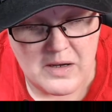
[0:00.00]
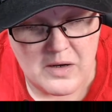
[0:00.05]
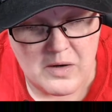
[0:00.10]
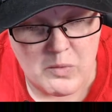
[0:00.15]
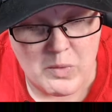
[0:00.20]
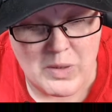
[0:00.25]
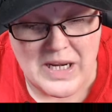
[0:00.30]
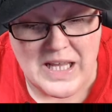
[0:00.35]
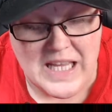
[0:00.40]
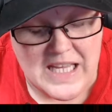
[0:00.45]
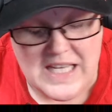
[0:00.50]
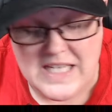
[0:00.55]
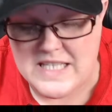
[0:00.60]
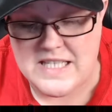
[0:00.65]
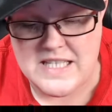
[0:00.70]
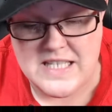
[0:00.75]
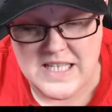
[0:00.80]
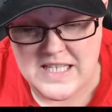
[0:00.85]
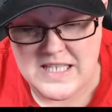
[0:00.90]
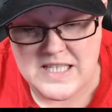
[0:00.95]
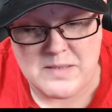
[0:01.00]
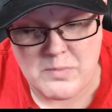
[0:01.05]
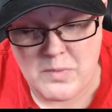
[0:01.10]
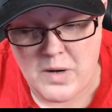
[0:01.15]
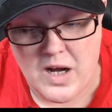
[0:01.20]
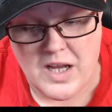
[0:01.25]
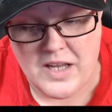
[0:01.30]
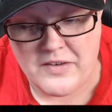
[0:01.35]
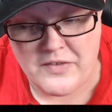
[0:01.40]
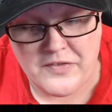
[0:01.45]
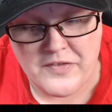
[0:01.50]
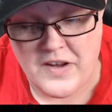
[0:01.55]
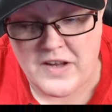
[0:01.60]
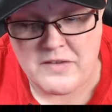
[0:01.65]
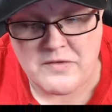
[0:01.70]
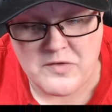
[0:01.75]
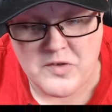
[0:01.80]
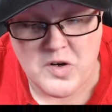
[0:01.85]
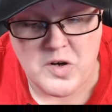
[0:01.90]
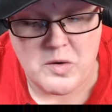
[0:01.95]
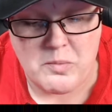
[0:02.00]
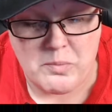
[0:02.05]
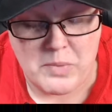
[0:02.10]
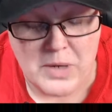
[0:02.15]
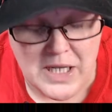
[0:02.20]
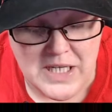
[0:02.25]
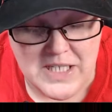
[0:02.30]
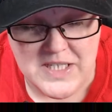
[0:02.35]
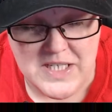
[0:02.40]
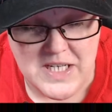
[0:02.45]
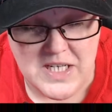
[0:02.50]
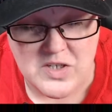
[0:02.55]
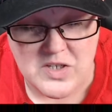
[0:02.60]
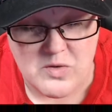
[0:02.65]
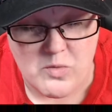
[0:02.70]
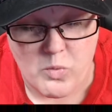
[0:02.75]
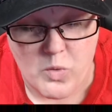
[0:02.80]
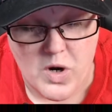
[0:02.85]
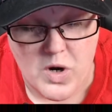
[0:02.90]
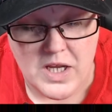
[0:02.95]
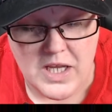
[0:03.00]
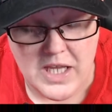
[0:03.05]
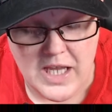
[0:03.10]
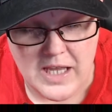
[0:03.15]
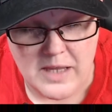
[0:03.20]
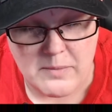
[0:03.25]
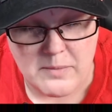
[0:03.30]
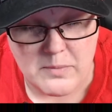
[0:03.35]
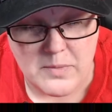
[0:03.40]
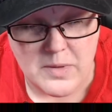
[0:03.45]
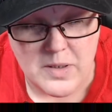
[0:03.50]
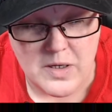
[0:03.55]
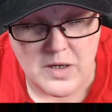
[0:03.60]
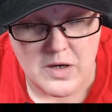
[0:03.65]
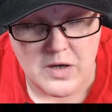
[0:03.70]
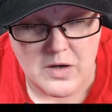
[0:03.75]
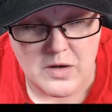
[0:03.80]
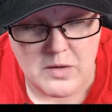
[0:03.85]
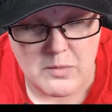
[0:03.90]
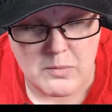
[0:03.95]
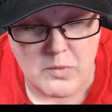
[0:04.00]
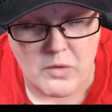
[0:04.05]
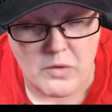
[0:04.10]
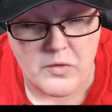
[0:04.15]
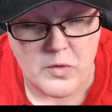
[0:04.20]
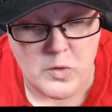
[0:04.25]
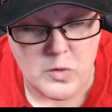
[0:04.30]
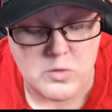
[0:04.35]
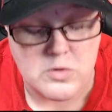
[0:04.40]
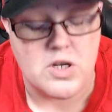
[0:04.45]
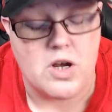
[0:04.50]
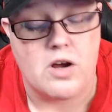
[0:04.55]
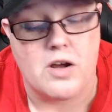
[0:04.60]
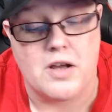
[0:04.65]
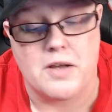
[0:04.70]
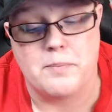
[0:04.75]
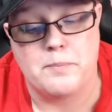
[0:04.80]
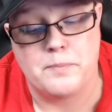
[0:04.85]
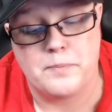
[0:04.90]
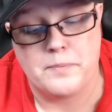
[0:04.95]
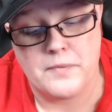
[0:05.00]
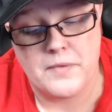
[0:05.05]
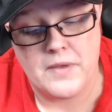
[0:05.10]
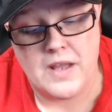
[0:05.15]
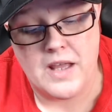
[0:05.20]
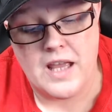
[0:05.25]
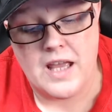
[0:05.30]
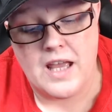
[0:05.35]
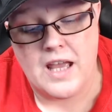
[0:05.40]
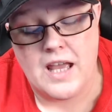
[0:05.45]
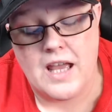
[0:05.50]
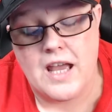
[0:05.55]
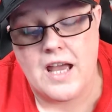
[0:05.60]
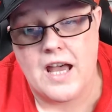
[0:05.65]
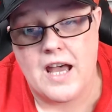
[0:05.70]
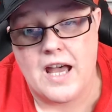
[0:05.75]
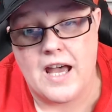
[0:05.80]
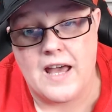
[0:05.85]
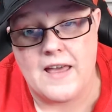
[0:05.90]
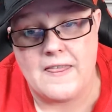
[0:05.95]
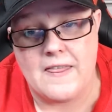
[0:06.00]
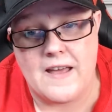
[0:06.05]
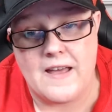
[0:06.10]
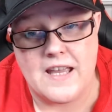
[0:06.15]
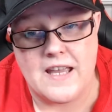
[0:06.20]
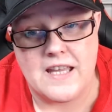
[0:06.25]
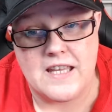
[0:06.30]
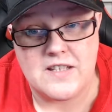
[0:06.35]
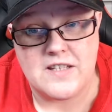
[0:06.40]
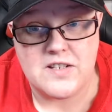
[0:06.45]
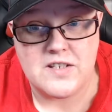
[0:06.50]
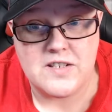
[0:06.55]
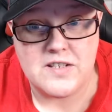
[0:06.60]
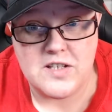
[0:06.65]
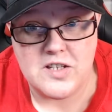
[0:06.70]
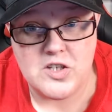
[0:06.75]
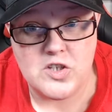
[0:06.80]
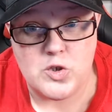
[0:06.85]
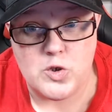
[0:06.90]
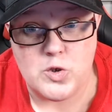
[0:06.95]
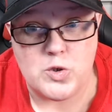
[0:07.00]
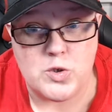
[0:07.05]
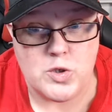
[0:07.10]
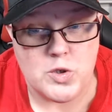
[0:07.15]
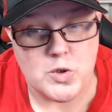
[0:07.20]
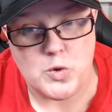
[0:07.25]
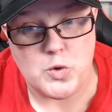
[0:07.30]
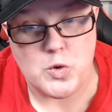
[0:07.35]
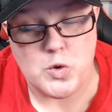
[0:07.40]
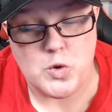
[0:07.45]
well, it is. It's my favourite PlayStation 1 game um, of all time. And that is dun dun